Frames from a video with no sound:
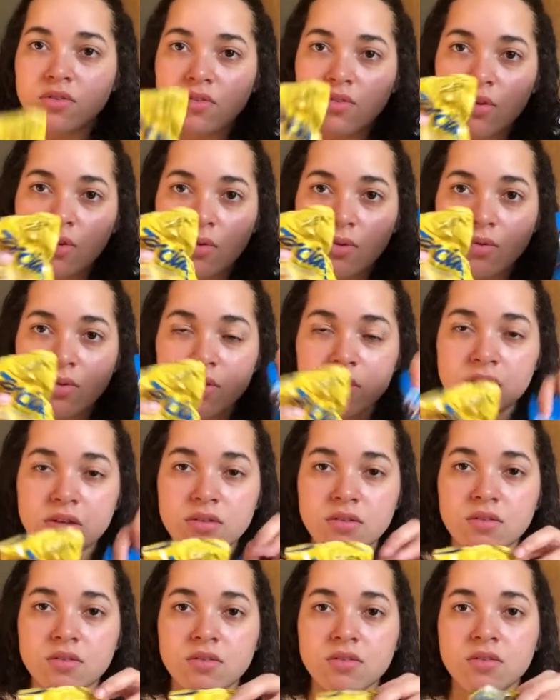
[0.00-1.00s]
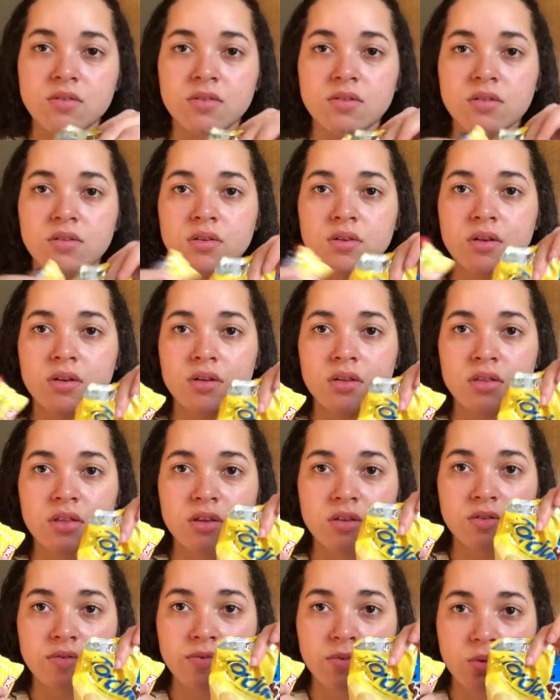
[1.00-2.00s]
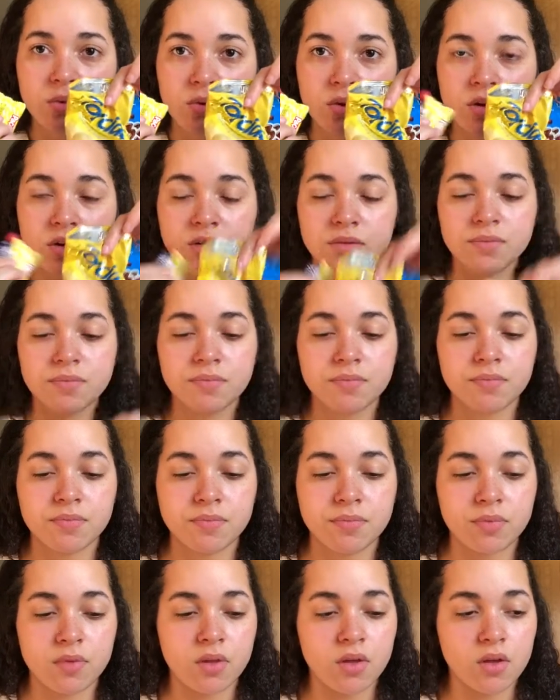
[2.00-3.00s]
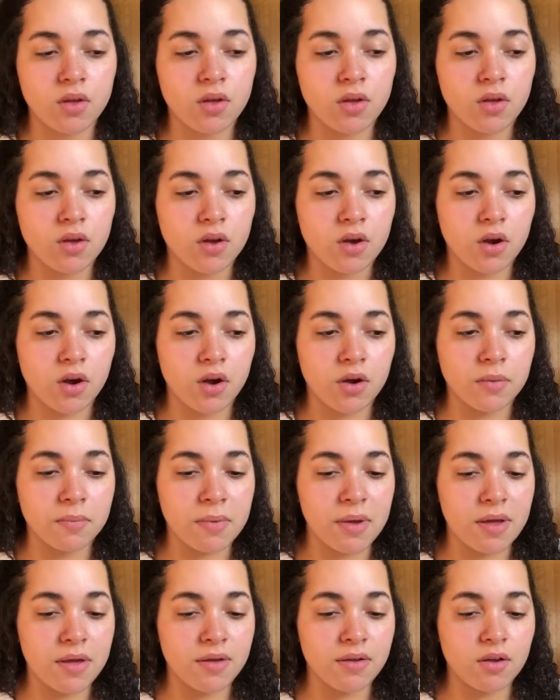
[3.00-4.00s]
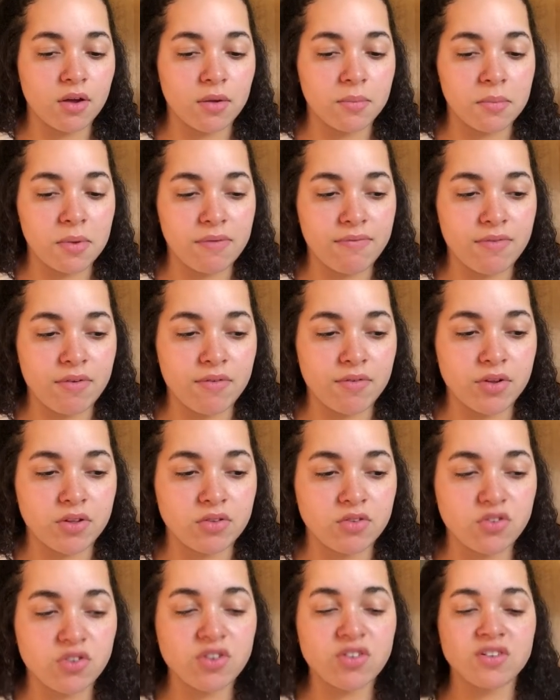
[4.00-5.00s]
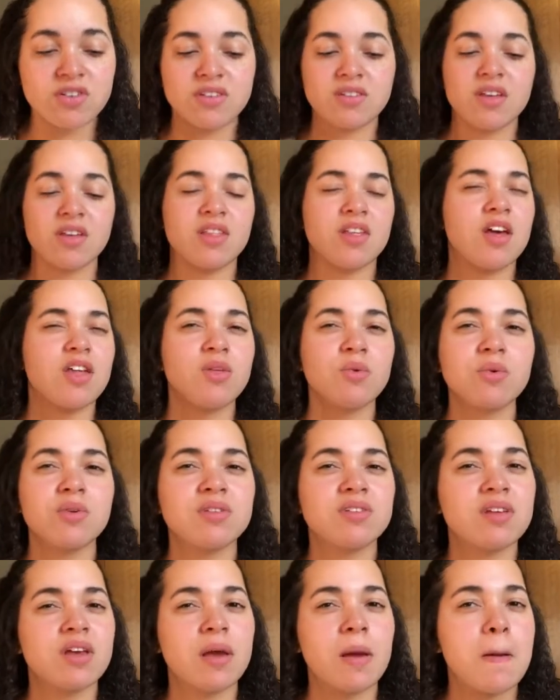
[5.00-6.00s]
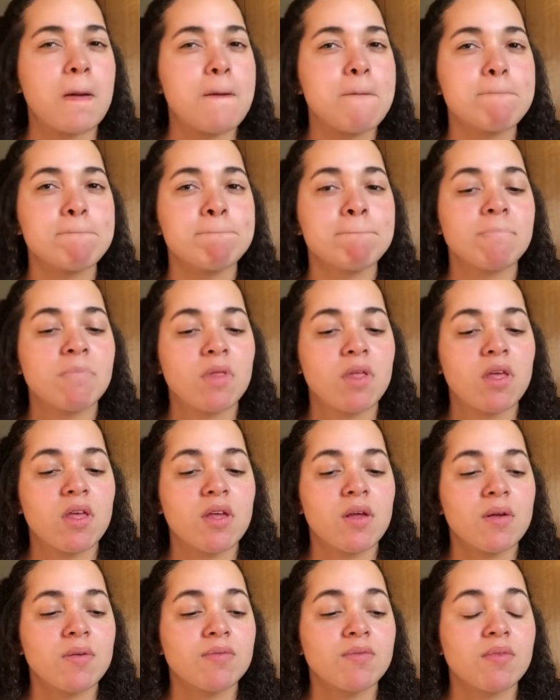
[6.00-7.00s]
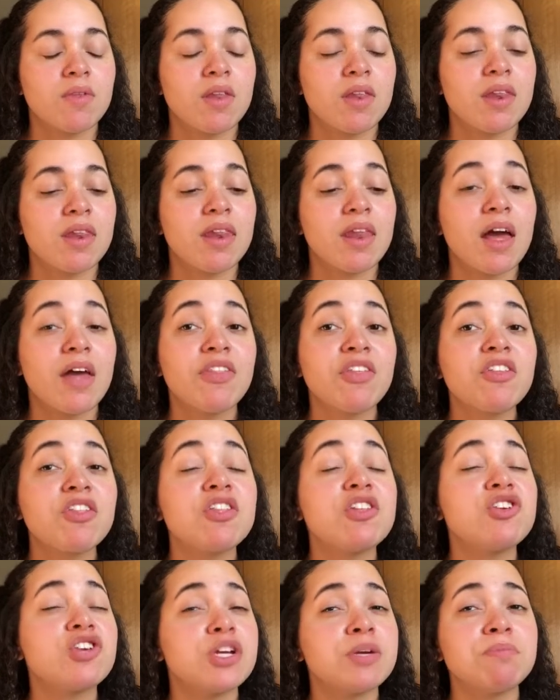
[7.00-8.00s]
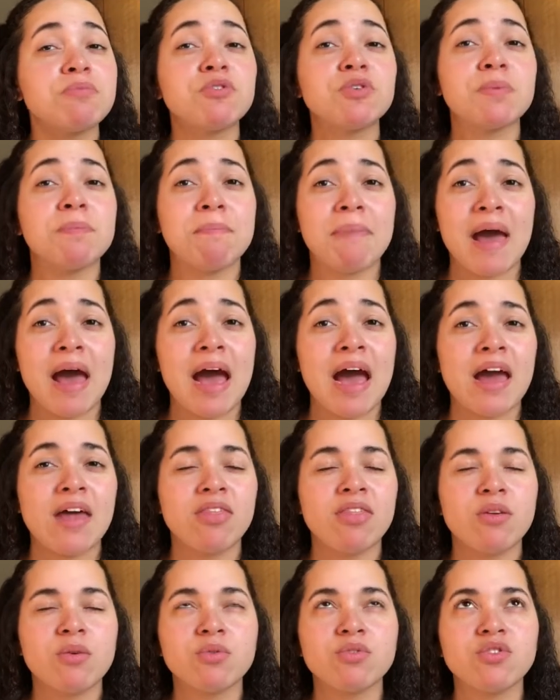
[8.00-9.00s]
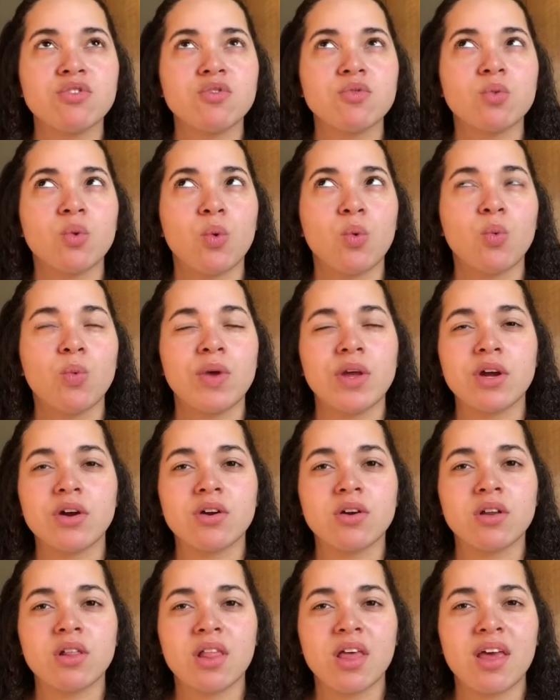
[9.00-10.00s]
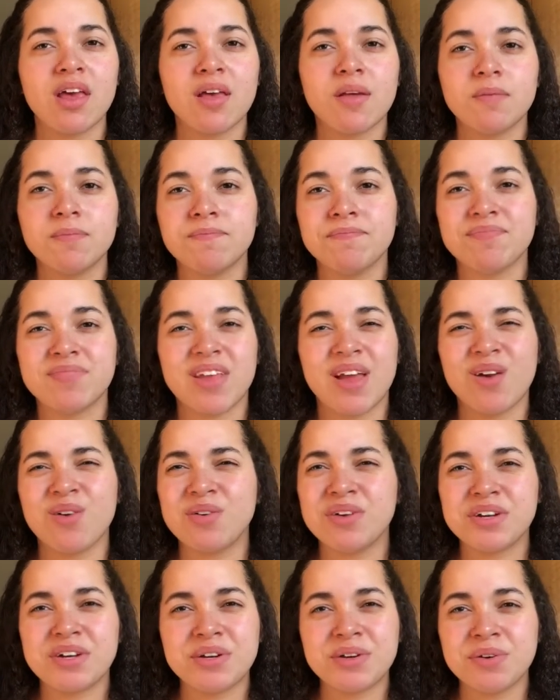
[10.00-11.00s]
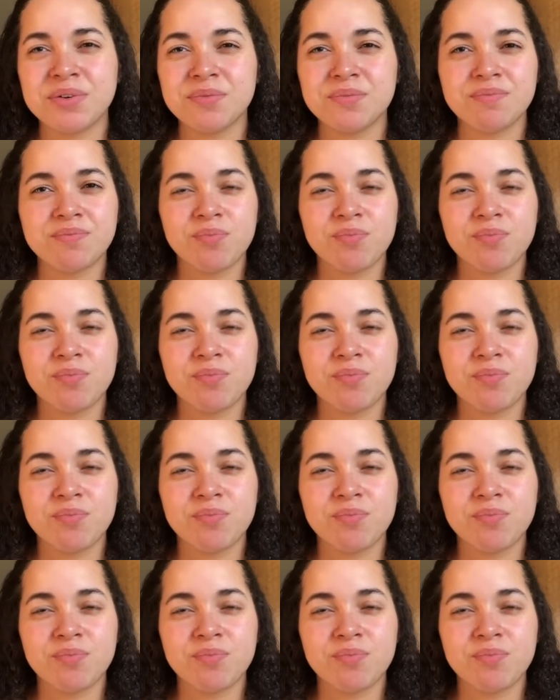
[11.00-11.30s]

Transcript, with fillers: So these these four are my are my favorites. Just cause like the other ones like not that the chips are bad, they were just so weird. Like, I don't know.